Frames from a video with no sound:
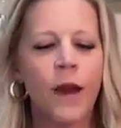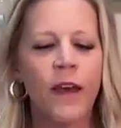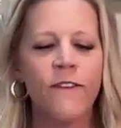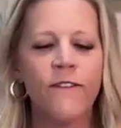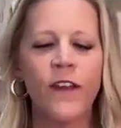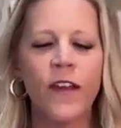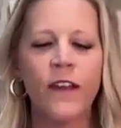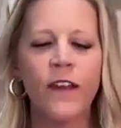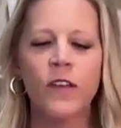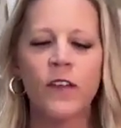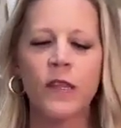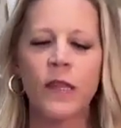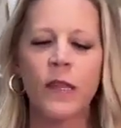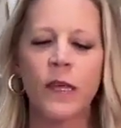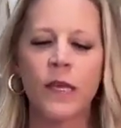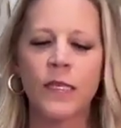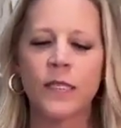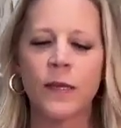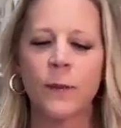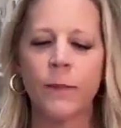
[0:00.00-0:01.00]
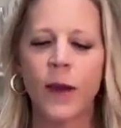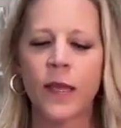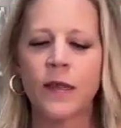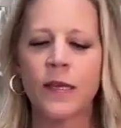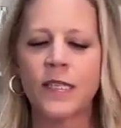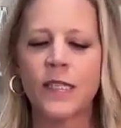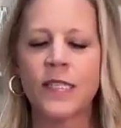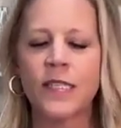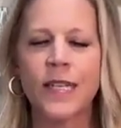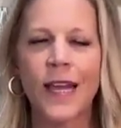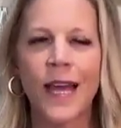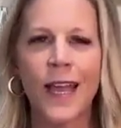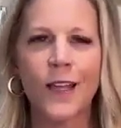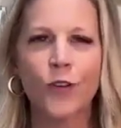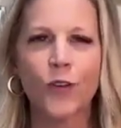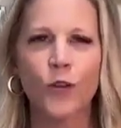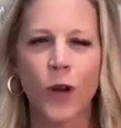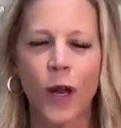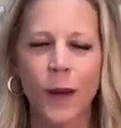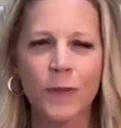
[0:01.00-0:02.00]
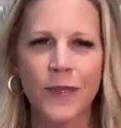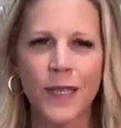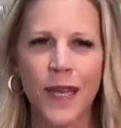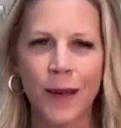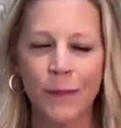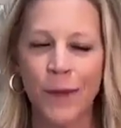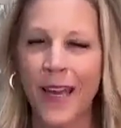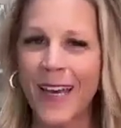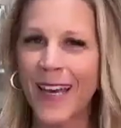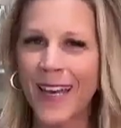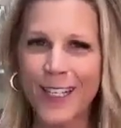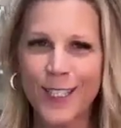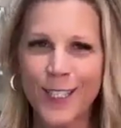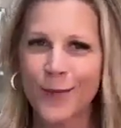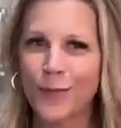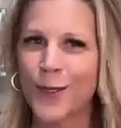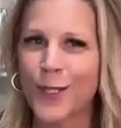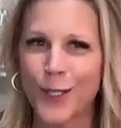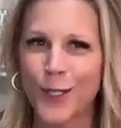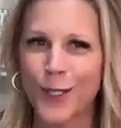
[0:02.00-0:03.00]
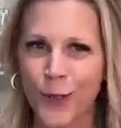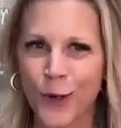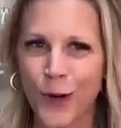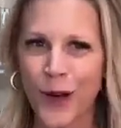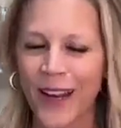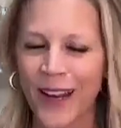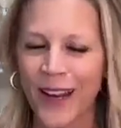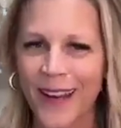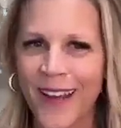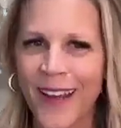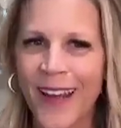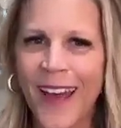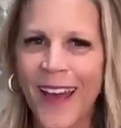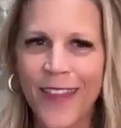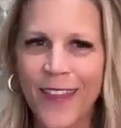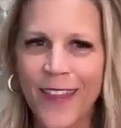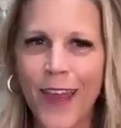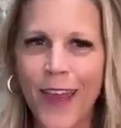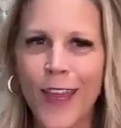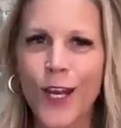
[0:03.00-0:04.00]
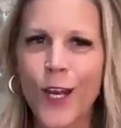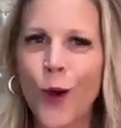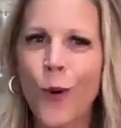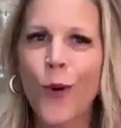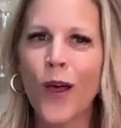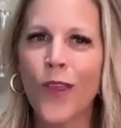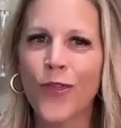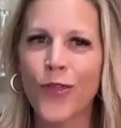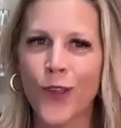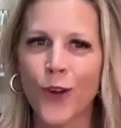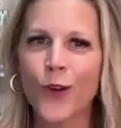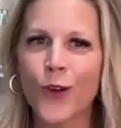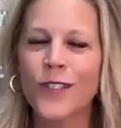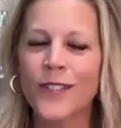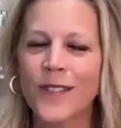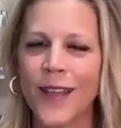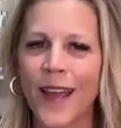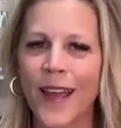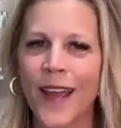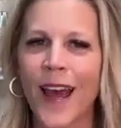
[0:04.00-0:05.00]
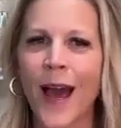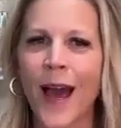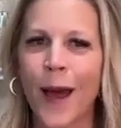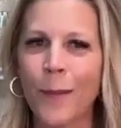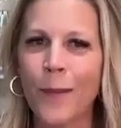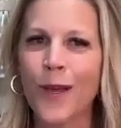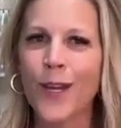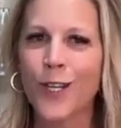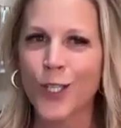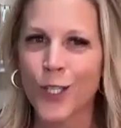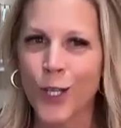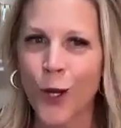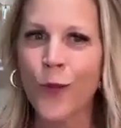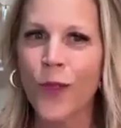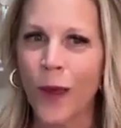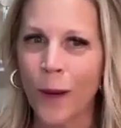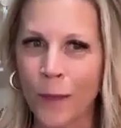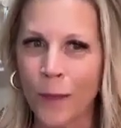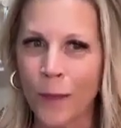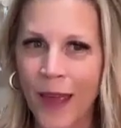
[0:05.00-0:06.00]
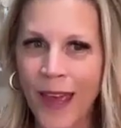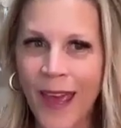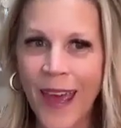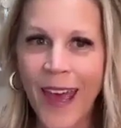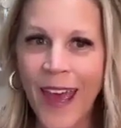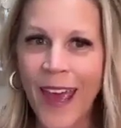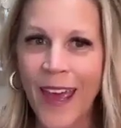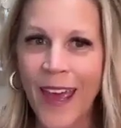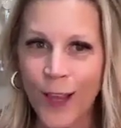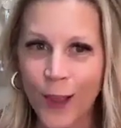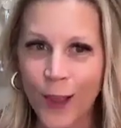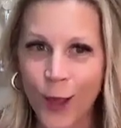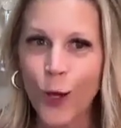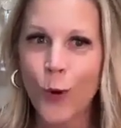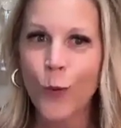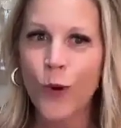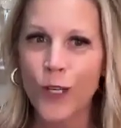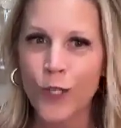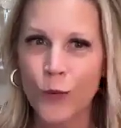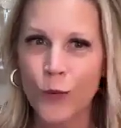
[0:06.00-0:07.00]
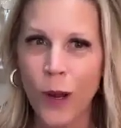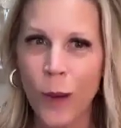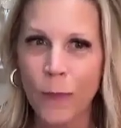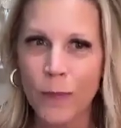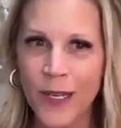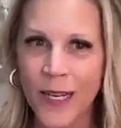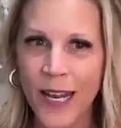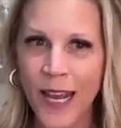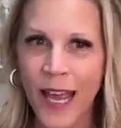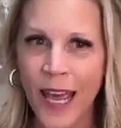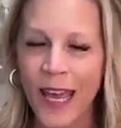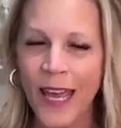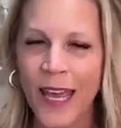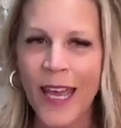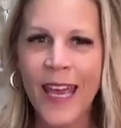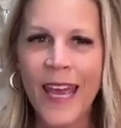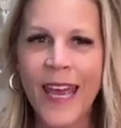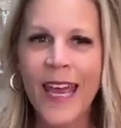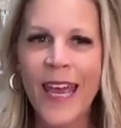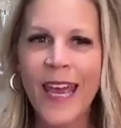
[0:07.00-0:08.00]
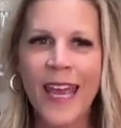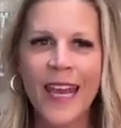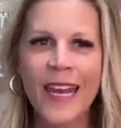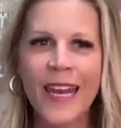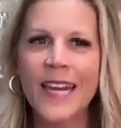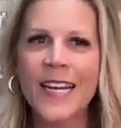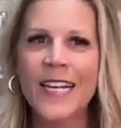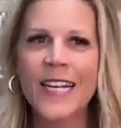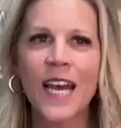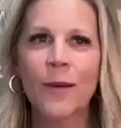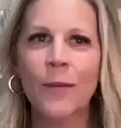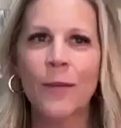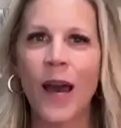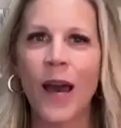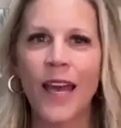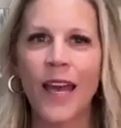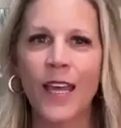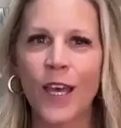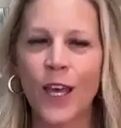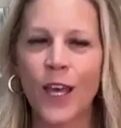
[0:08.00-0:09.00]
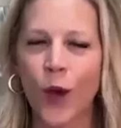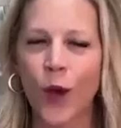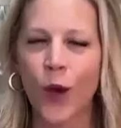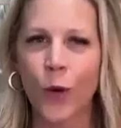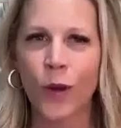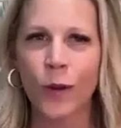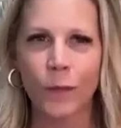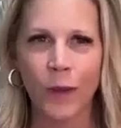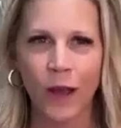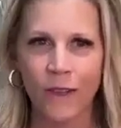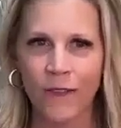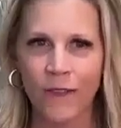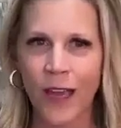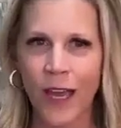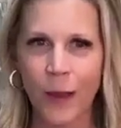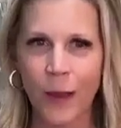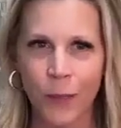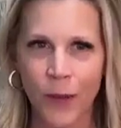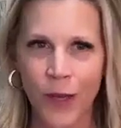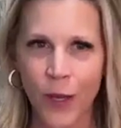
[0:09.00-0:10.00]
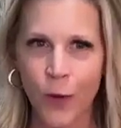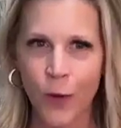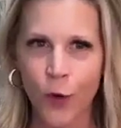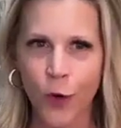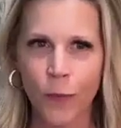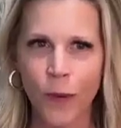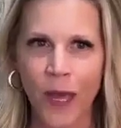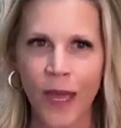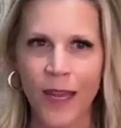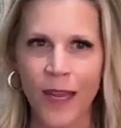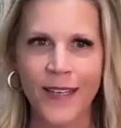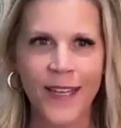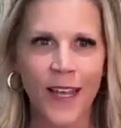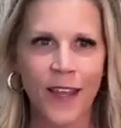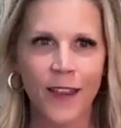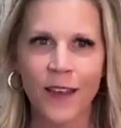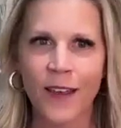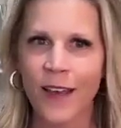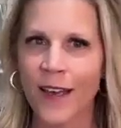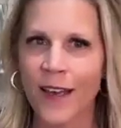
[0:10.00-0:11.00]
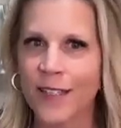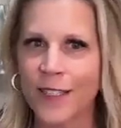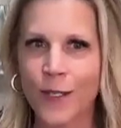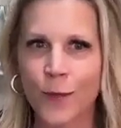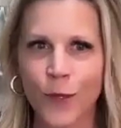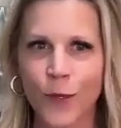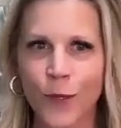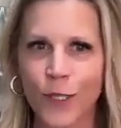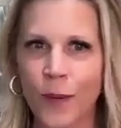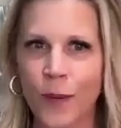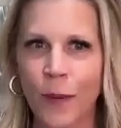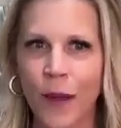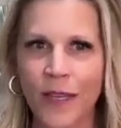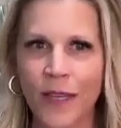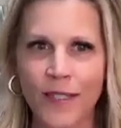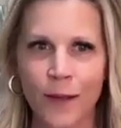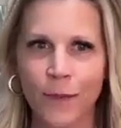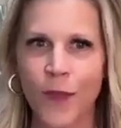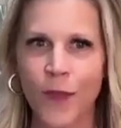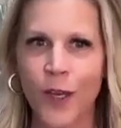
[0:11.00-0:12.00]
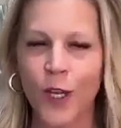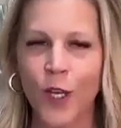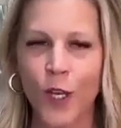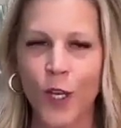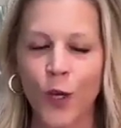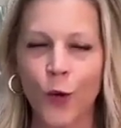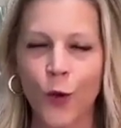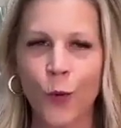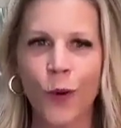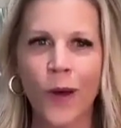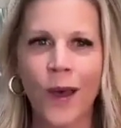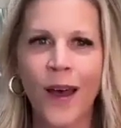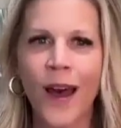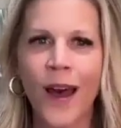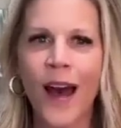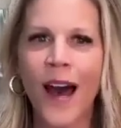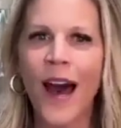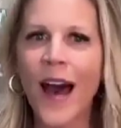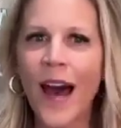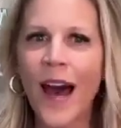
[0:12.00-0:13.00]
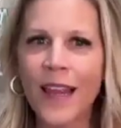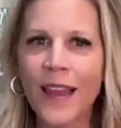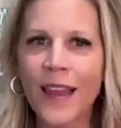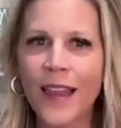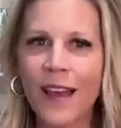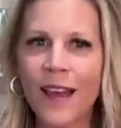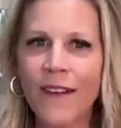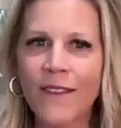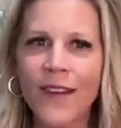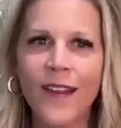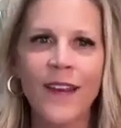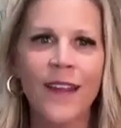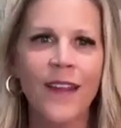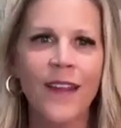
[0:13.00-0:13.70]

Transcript: My favorite things about these style drops, and my customers are trained, they know on Thursday, I'm going to show them, hey, look what dropped today. Anytime I can go in my VIP group and tell customers about something new, I love